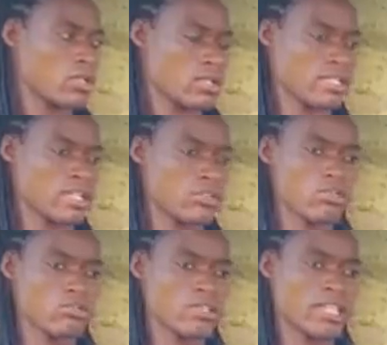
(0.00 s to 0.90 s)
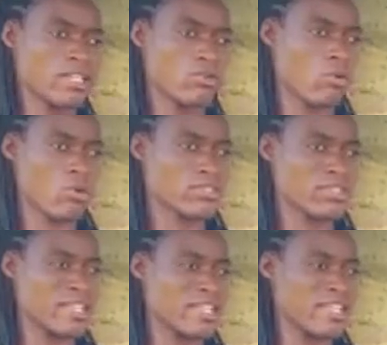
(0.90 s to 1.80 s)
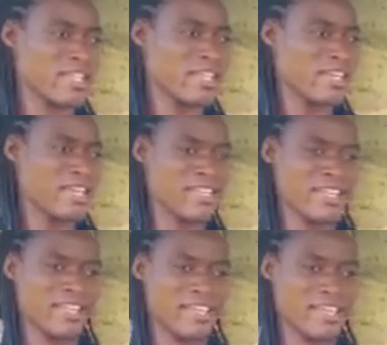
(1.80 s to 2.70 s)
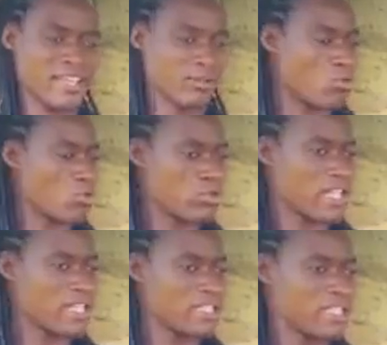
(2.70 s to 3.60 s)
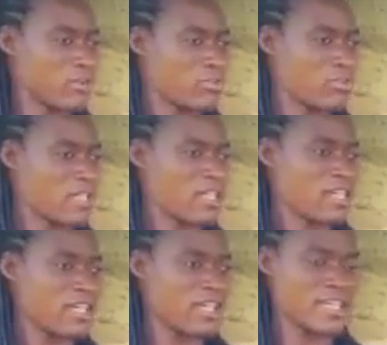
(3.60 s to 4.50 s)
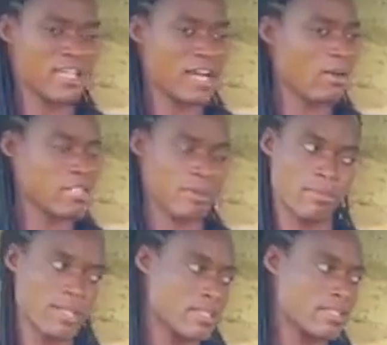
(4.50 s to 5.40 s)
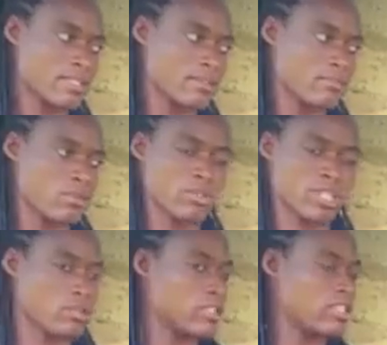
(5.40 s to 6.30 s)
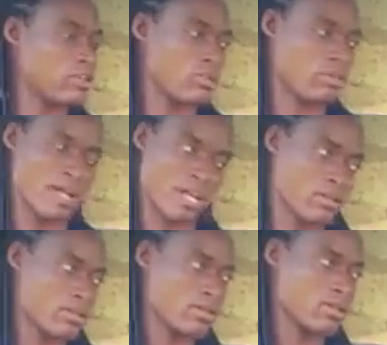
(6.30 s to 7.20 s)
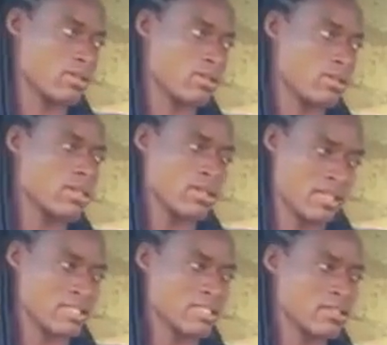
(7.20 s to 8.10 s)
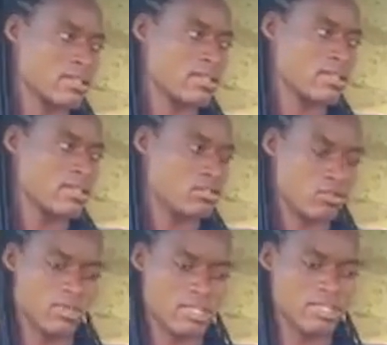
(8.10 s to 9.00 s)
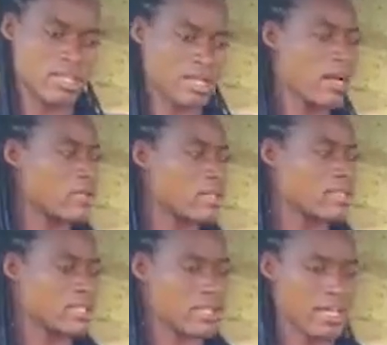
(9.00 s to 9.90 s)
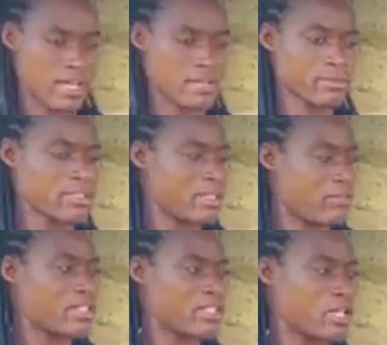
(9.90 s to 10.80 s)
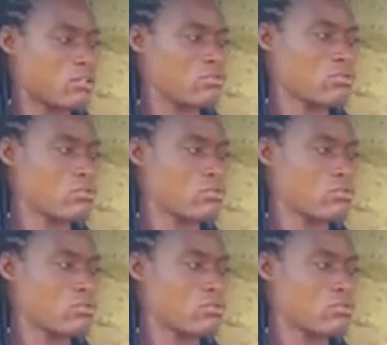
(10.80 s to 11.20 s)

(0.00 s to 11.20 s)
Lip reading: Yes, I don't use any cocks, any goat, any sheep, any cow at my place because I don't deal with blood. Yes. So it is the calories and the herbs definition I do.